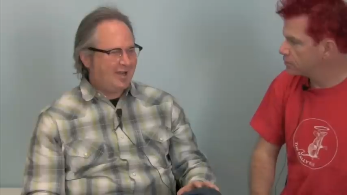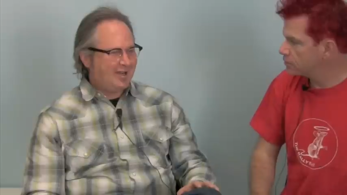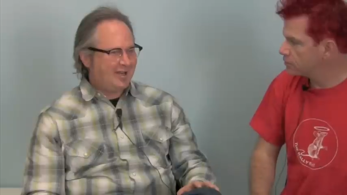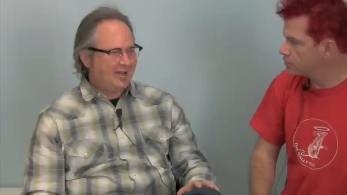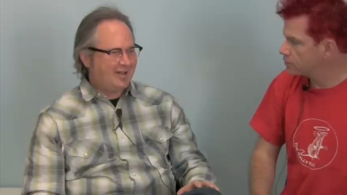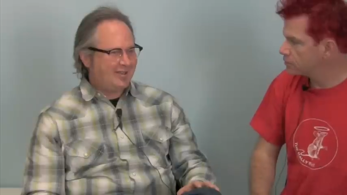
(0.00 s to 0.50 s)
Speaker 1: and
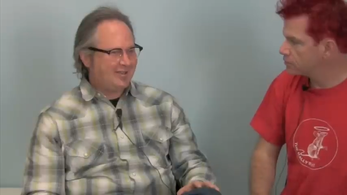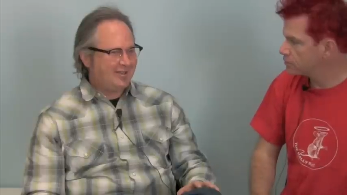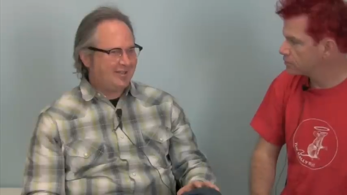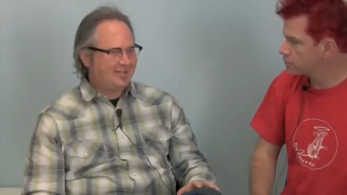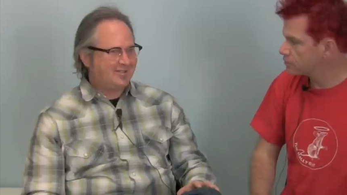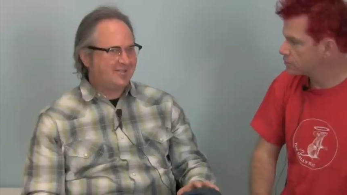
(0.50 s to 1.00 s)
and I
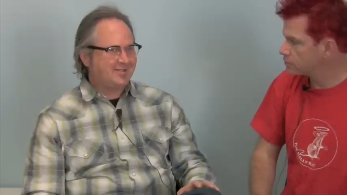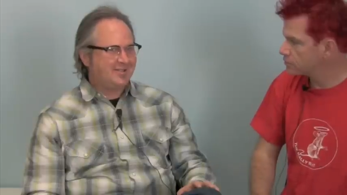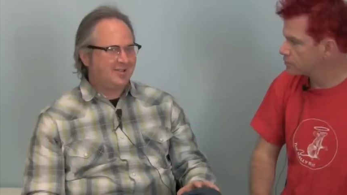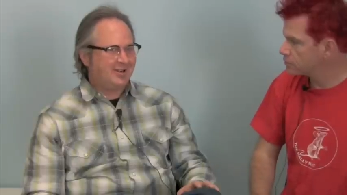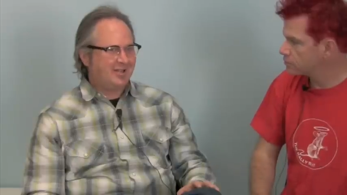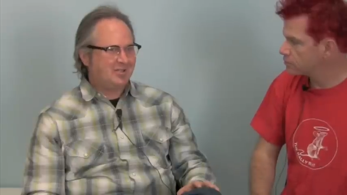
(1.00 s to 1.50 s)
think it's you
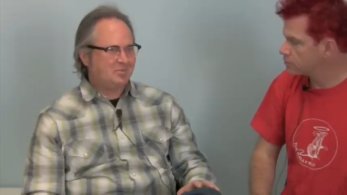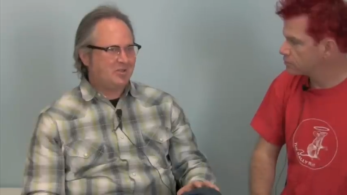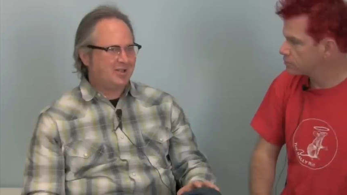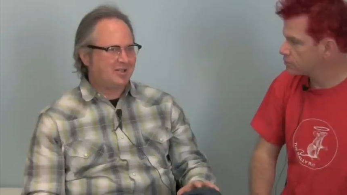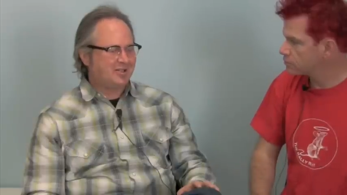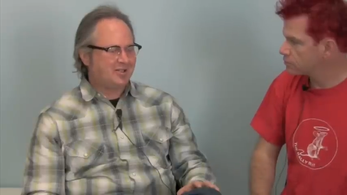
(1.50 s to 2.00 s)
know I
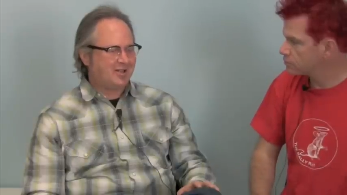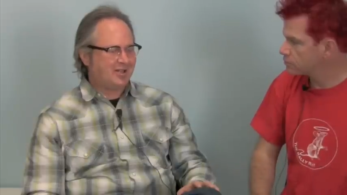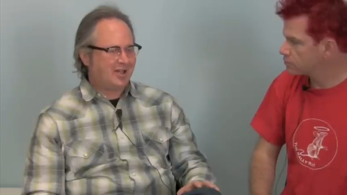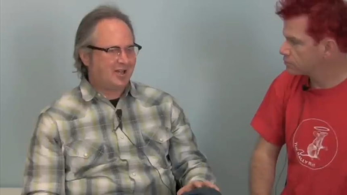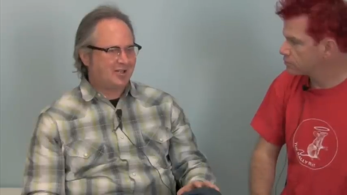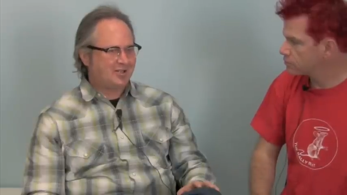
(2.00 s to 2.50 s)
spend a
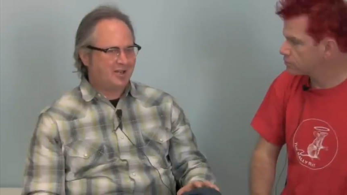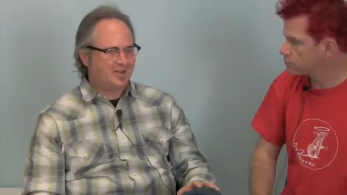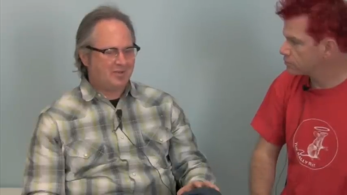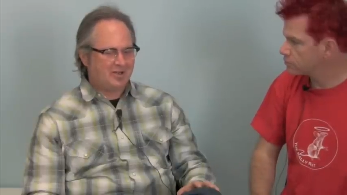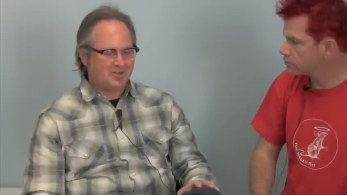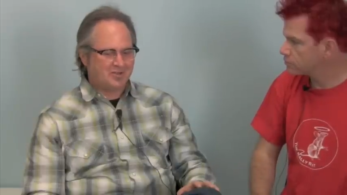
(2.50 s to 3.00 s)
lot of
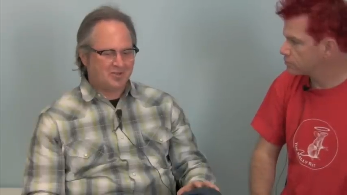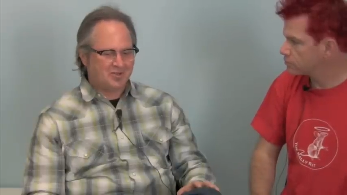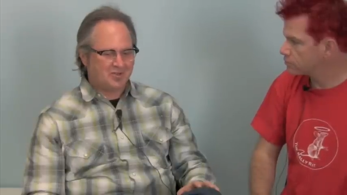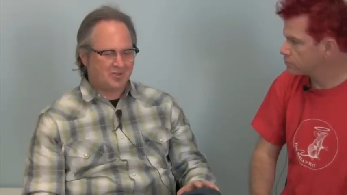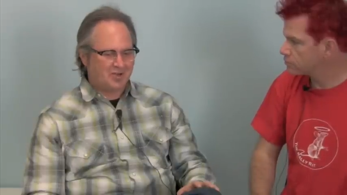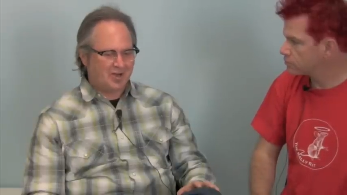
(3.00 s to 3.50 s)
time
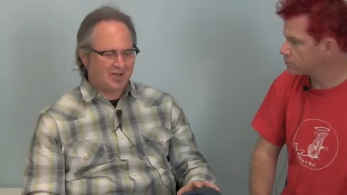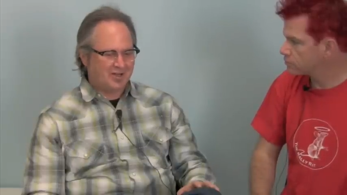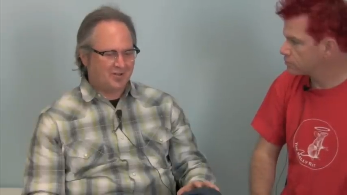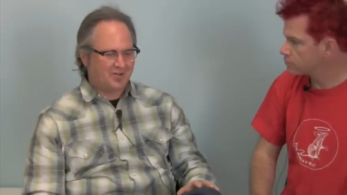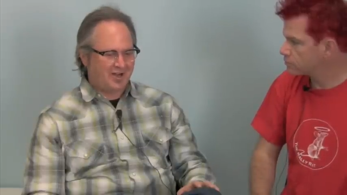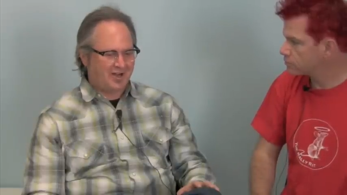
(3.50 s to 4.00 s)
outdoors walking
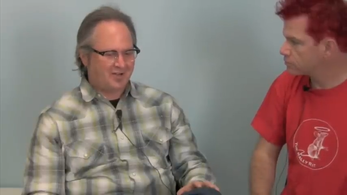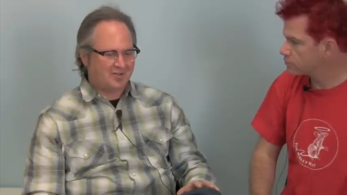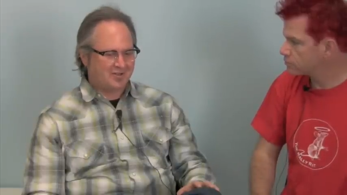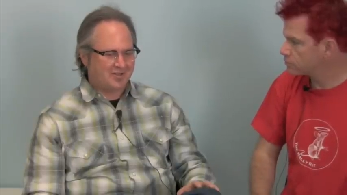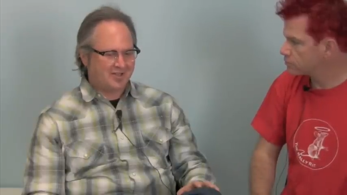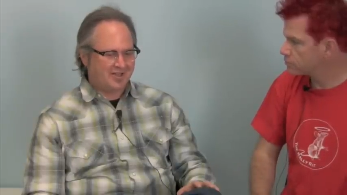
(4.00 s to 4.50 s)

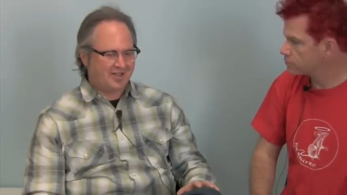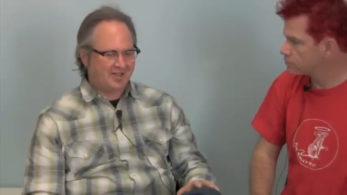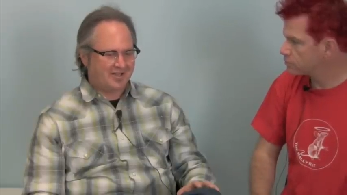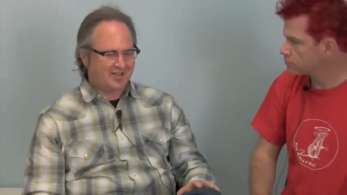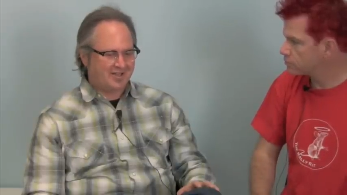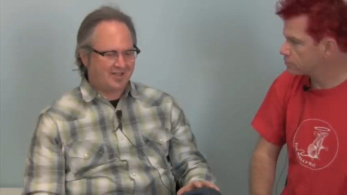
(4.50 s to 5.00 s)
around
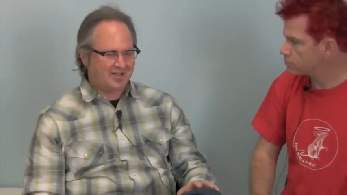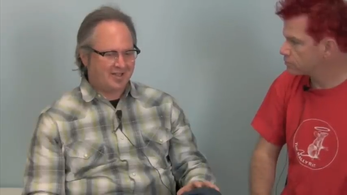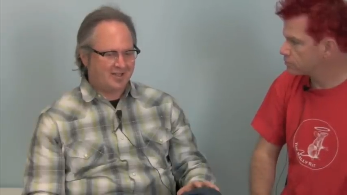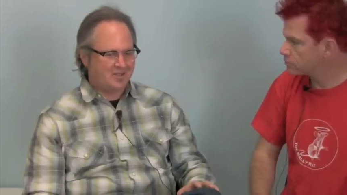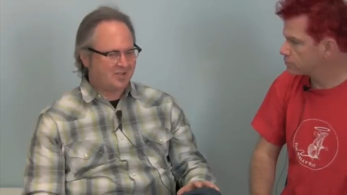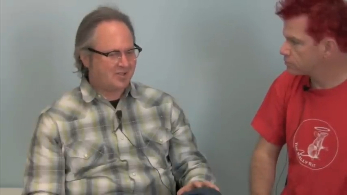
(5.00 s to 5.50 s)
and
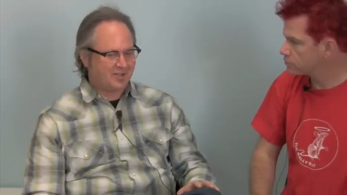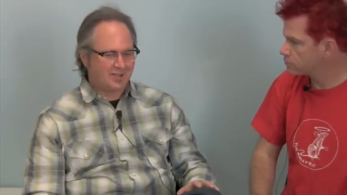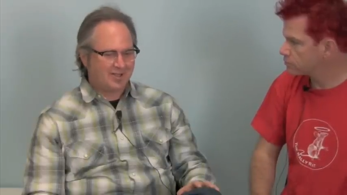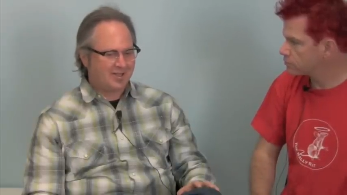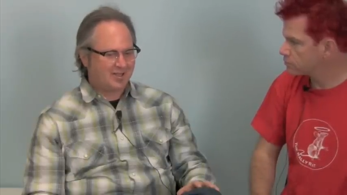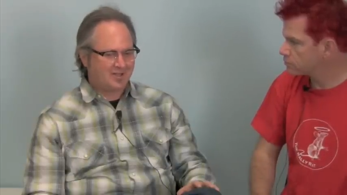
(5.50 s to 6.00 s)
and just
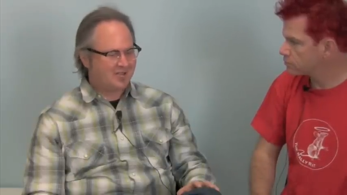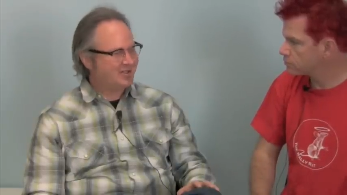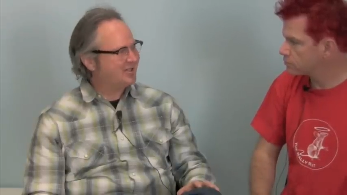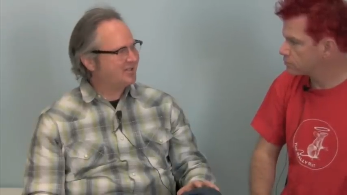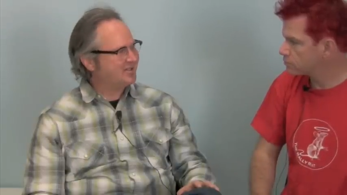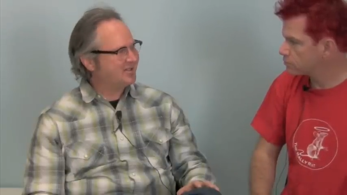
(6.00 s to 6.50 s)
looking at
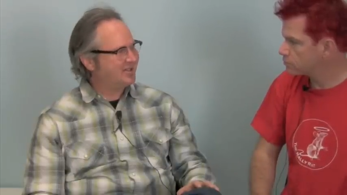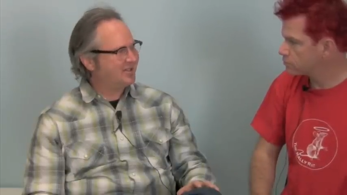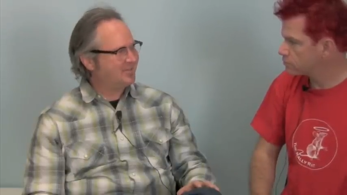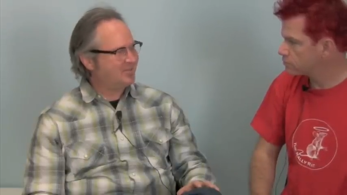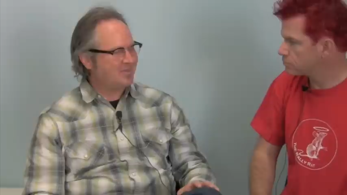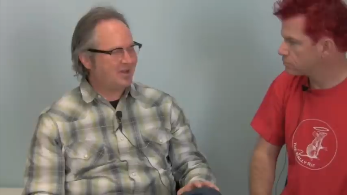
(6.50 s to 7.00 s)
things, and
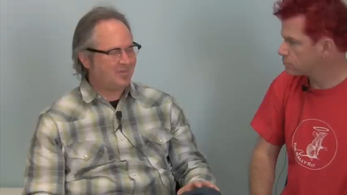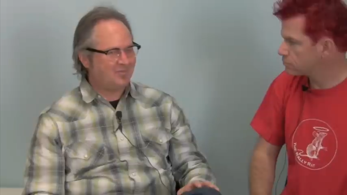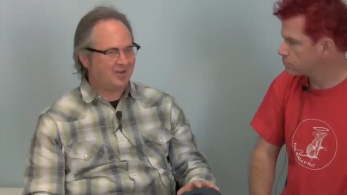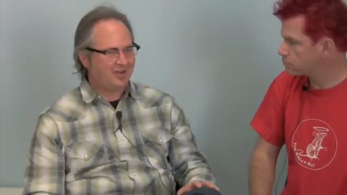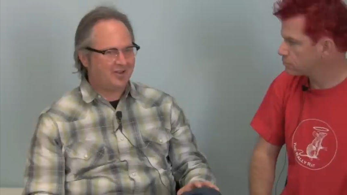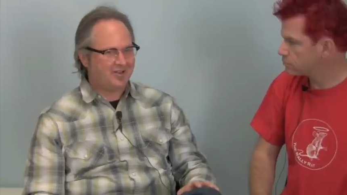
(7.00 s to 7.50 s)
I'm I'm
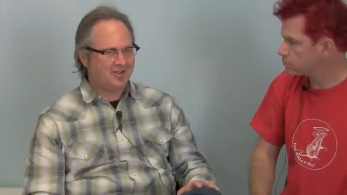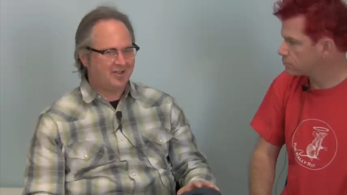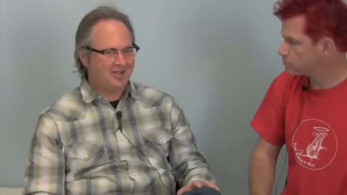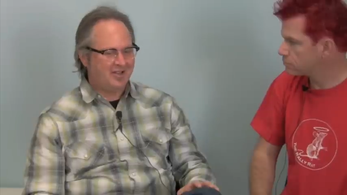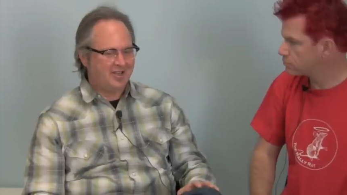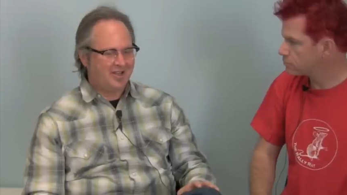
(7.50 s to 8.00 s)
very
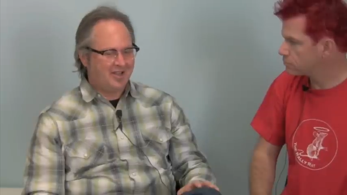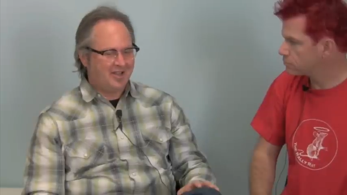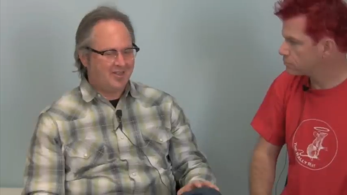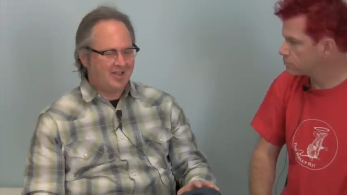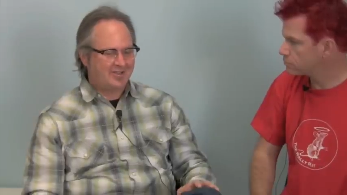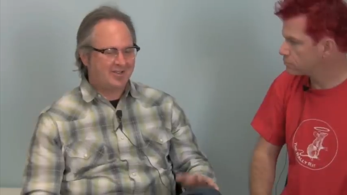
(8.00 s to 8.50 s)

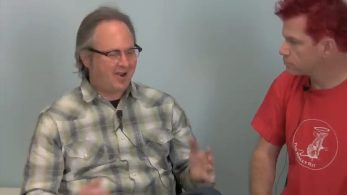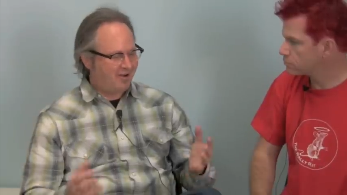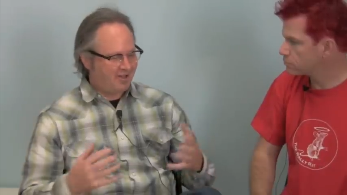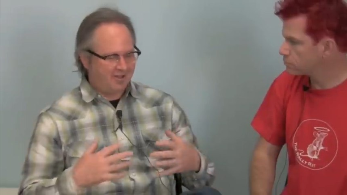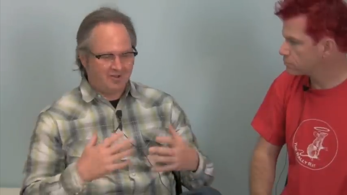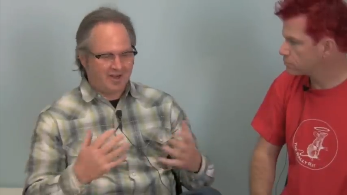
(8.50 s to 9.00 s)
that's how
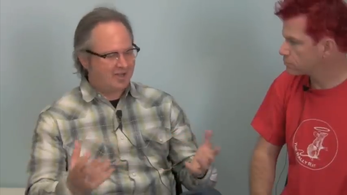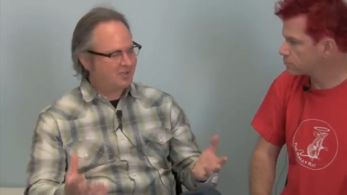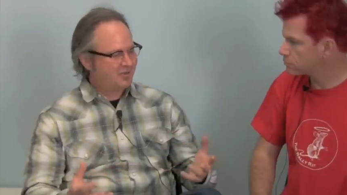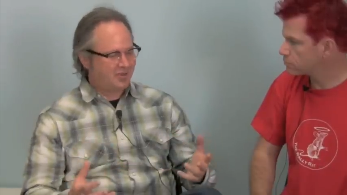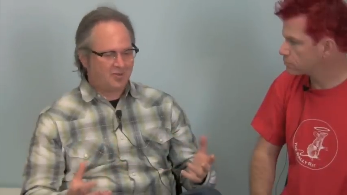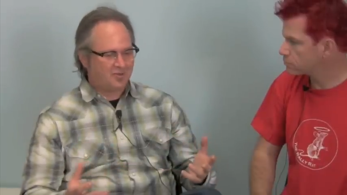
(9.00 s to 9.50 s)
I interact
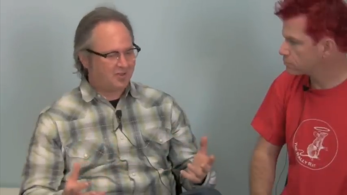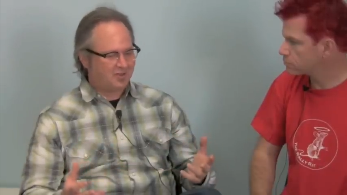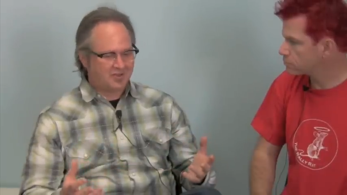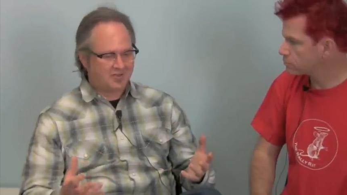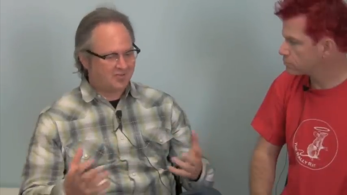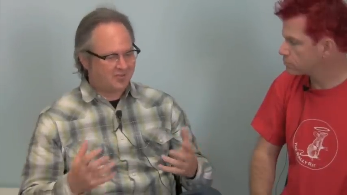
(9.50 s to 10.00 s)
with the world
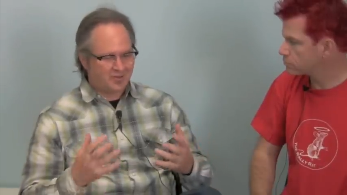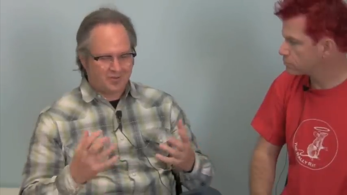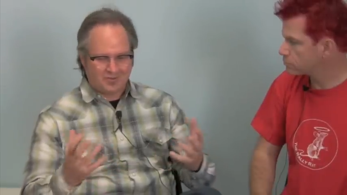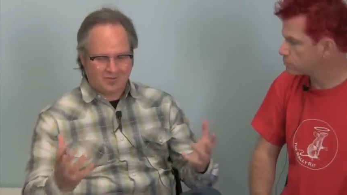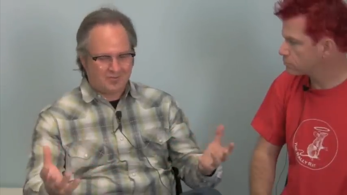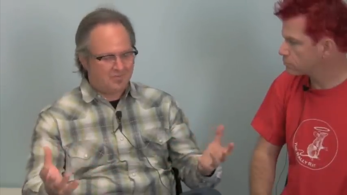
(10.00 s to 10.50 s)
is
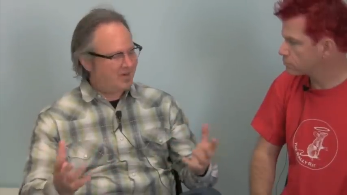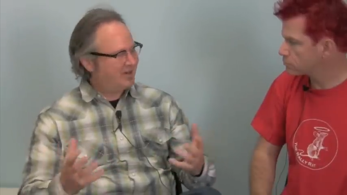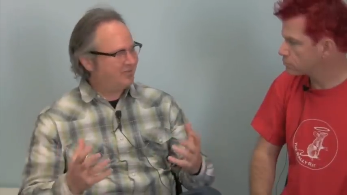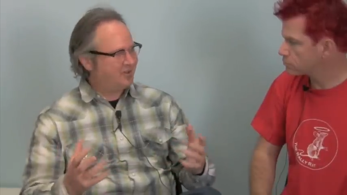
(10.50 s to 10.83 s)
through my